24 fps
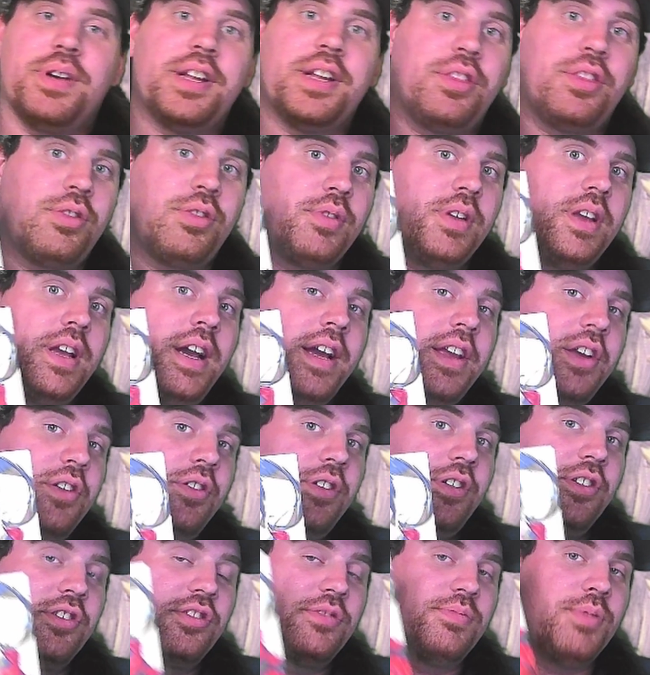3
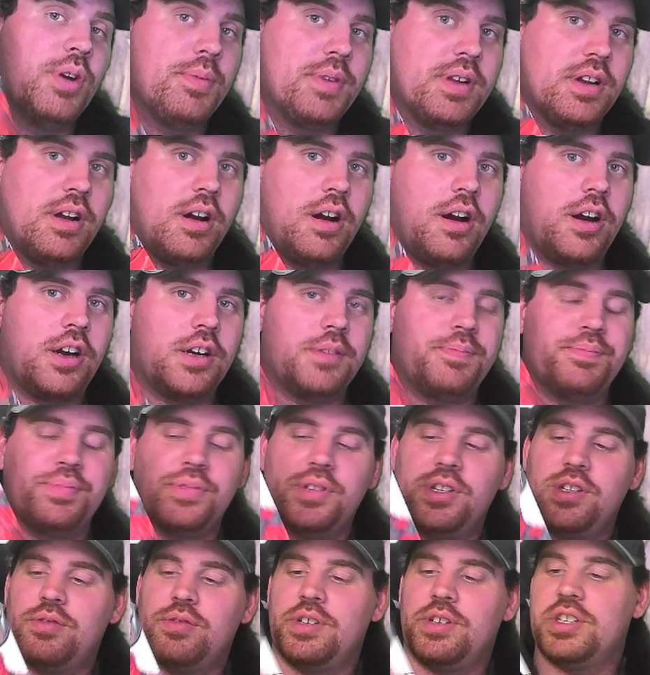Aionios Moment art
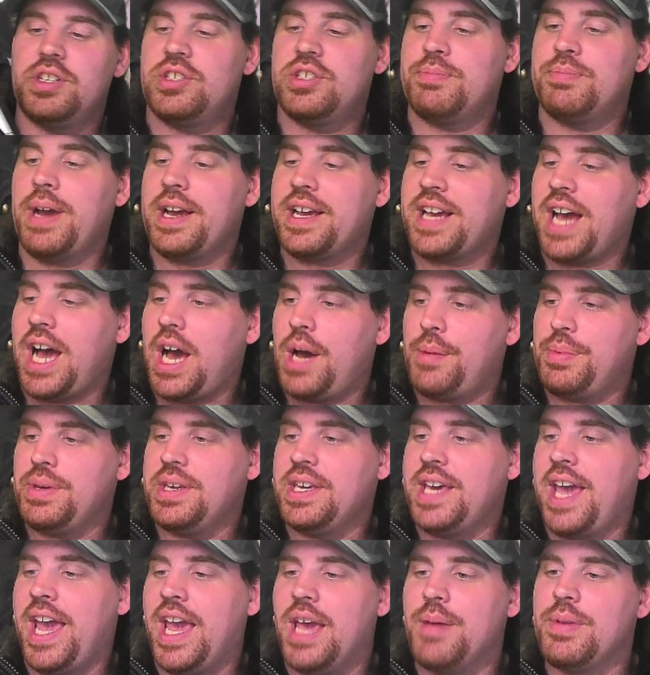book, which my copy
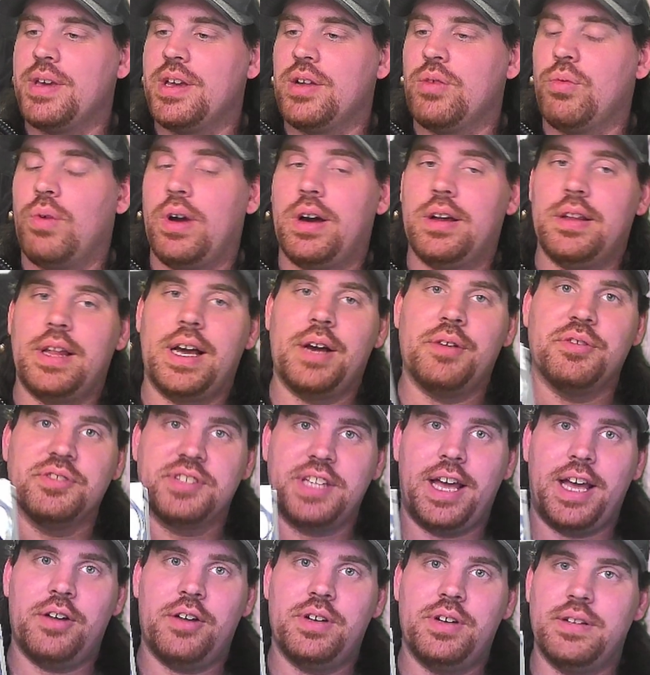came in while I was
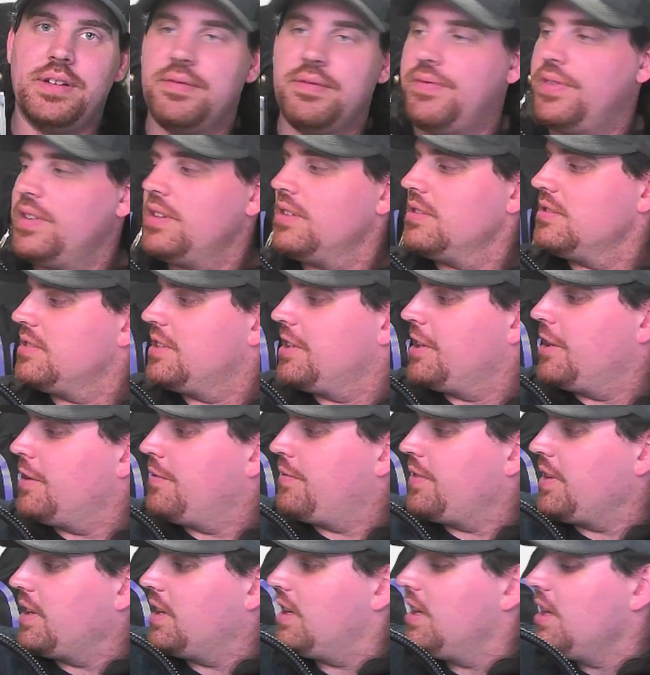out in
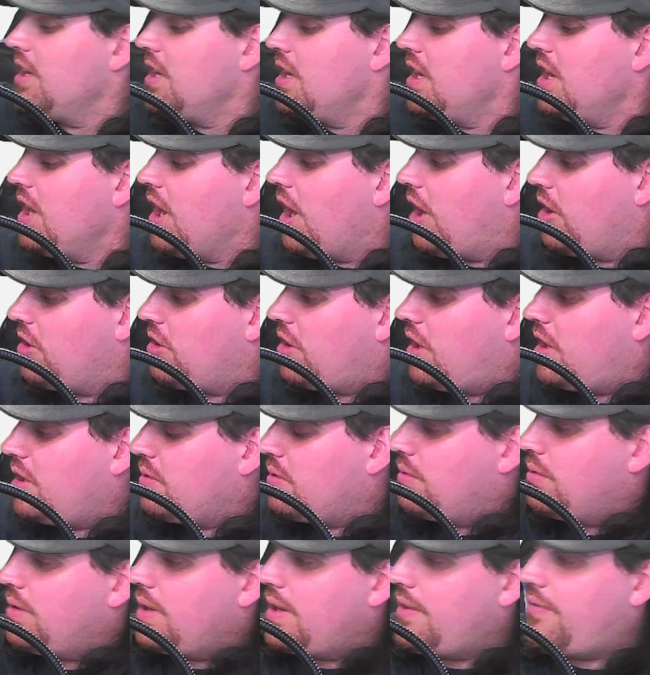Philadelphia,
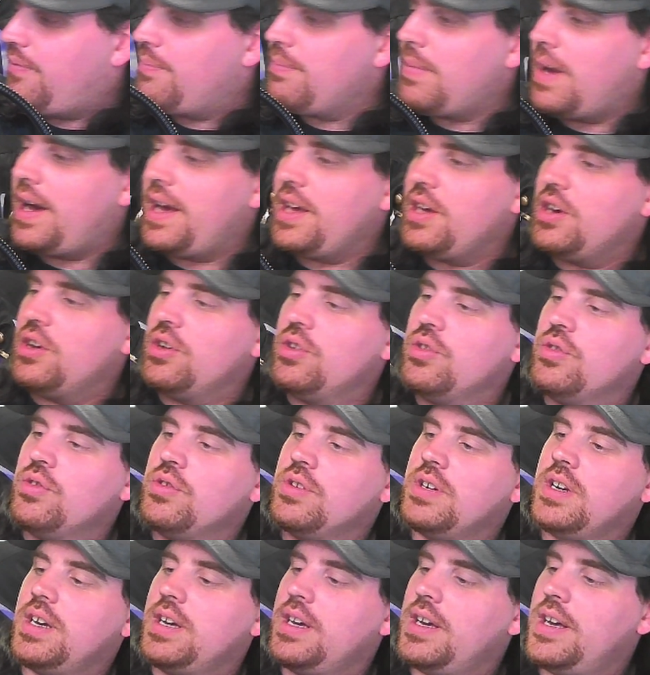along with my own